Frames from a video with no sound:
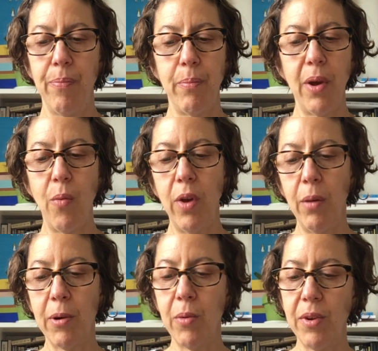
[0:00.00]
But
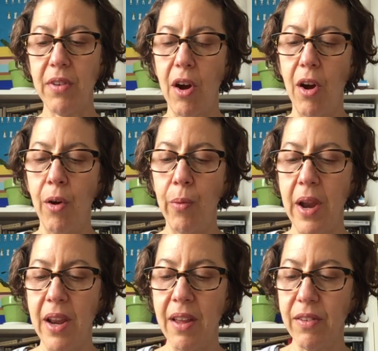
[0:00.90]
Wilbur was
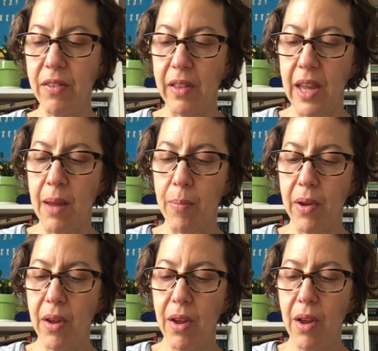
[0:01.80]
already asleep.
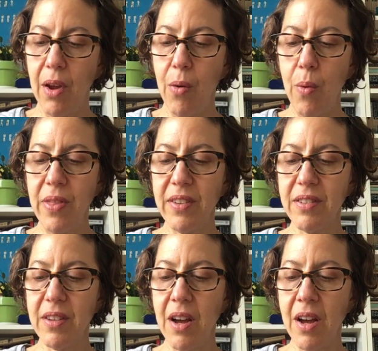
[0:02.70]
When the
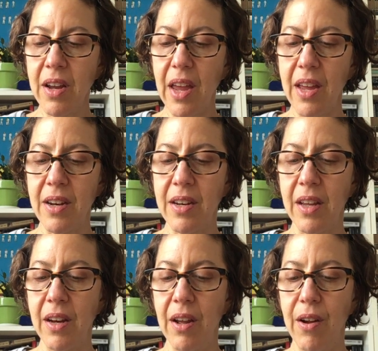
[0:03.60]
song
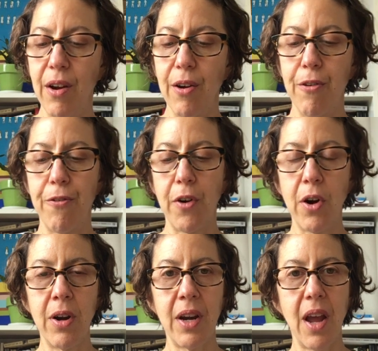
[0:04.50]
ended,
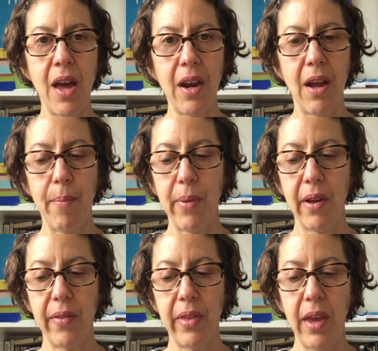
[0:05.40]
Fern got up
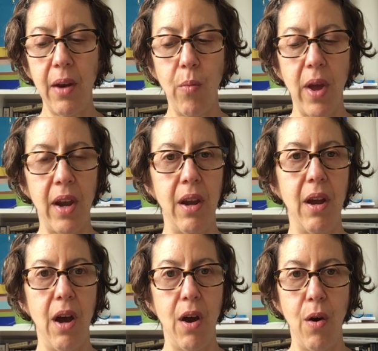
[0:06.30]
and went
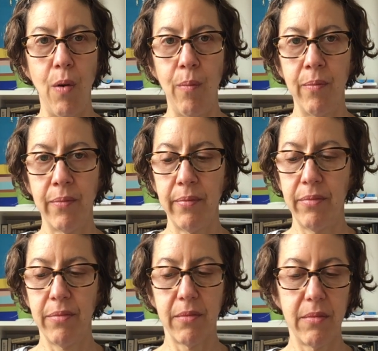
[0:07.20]
home.
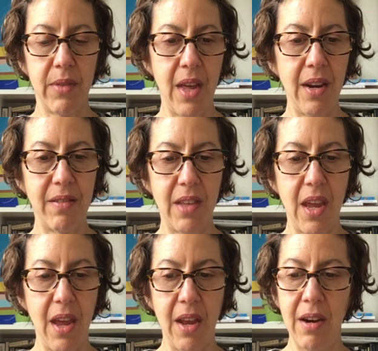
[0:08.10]
And that is the
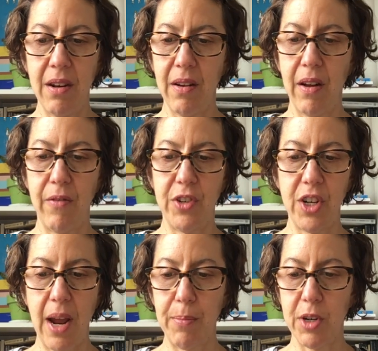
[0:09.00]
end of
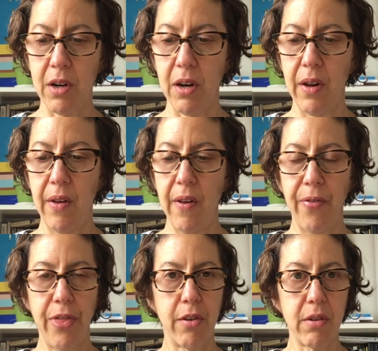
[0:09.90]
chapter
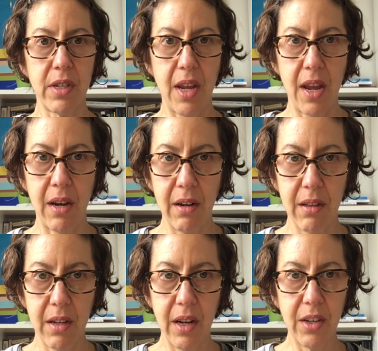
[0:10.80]
13.
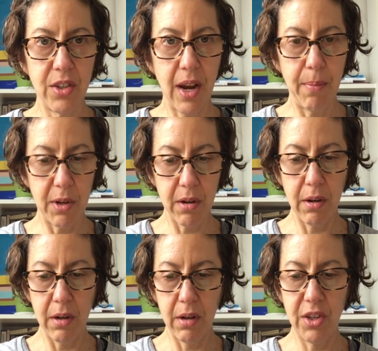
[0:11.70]
The next chapter
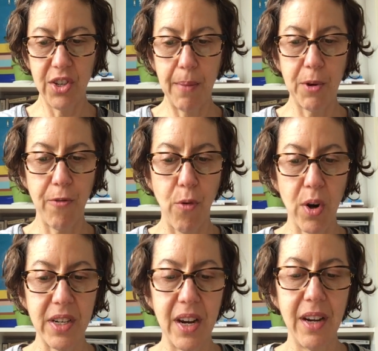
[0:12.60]
is chapter
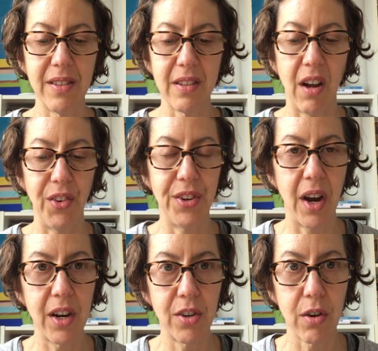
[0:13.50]
14. It's called
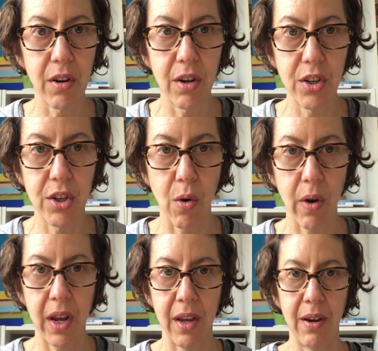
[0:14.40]
Dr.
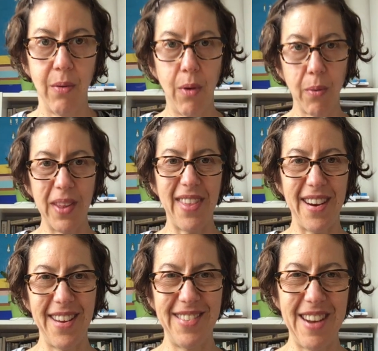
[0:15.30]
Dorian. We'll read that
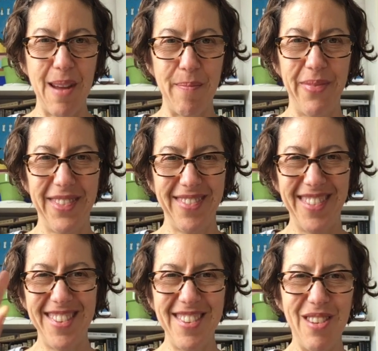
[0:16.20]
next time.
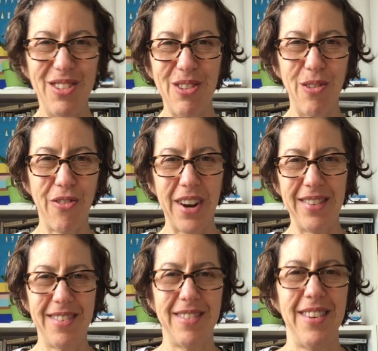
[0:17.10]
See you soon,
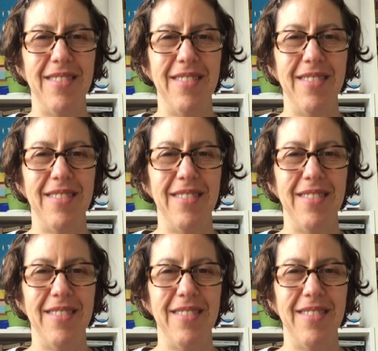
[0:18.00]
friends.